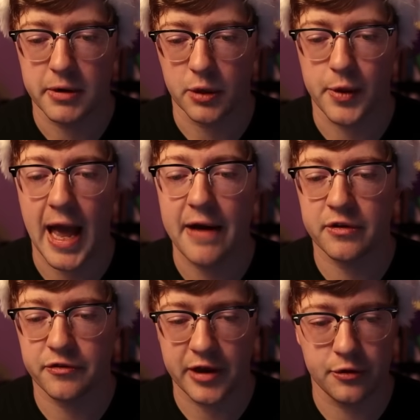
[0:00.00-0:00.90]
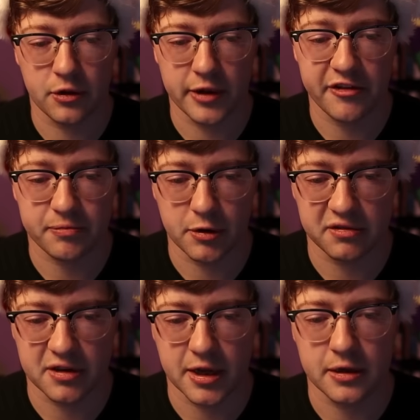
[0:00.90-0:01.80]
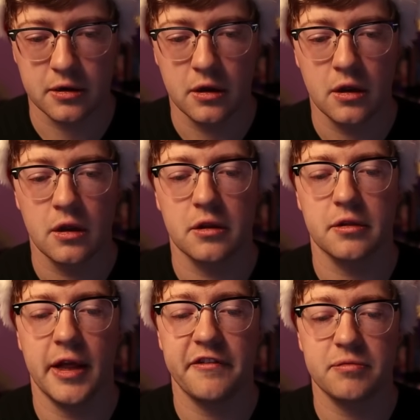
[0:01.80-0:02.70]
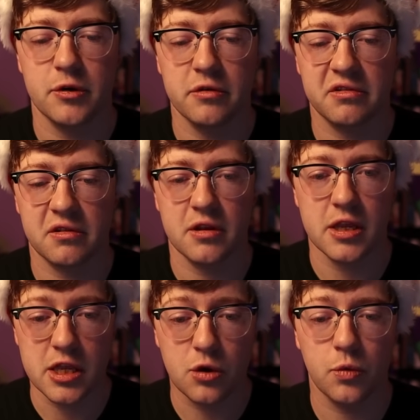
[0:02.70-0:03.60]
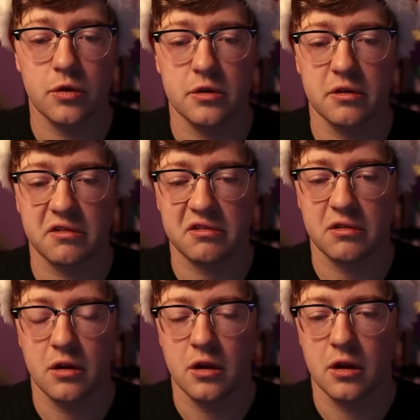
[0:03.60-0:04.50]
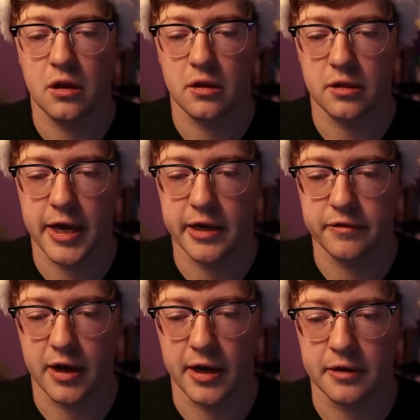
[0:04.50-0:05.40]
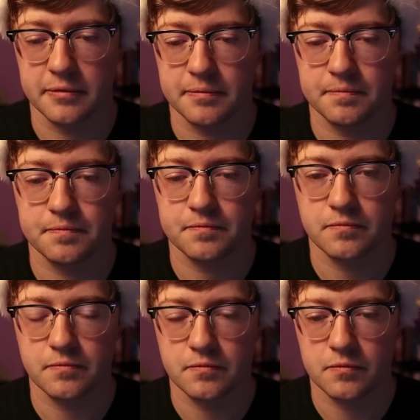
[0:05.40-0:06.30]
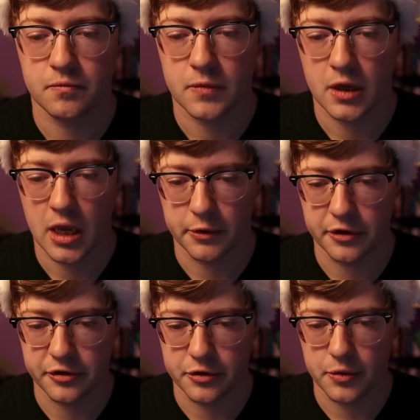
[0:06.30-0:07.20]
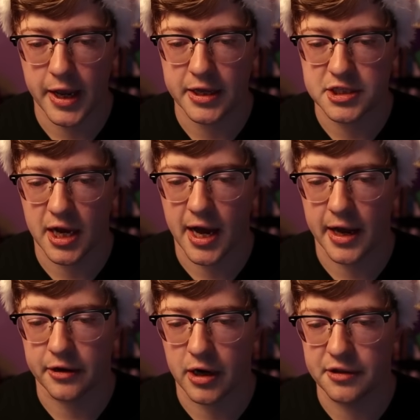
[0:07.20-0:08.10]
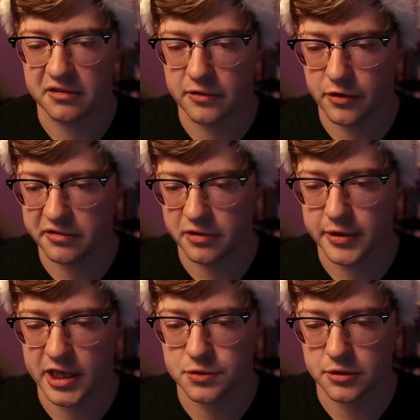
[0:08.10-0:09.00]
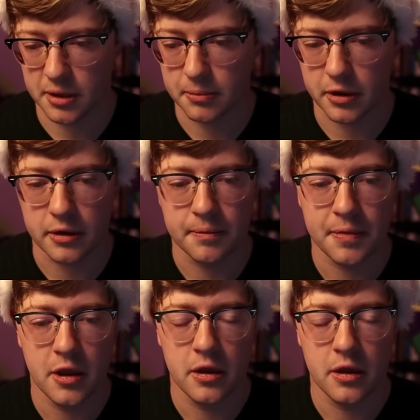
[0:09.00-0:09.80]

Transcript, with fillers: meaning we haven't found the leftmost yet, leftmost equals line of I, and we're gonna do A to I, right? This converts to an actual number. And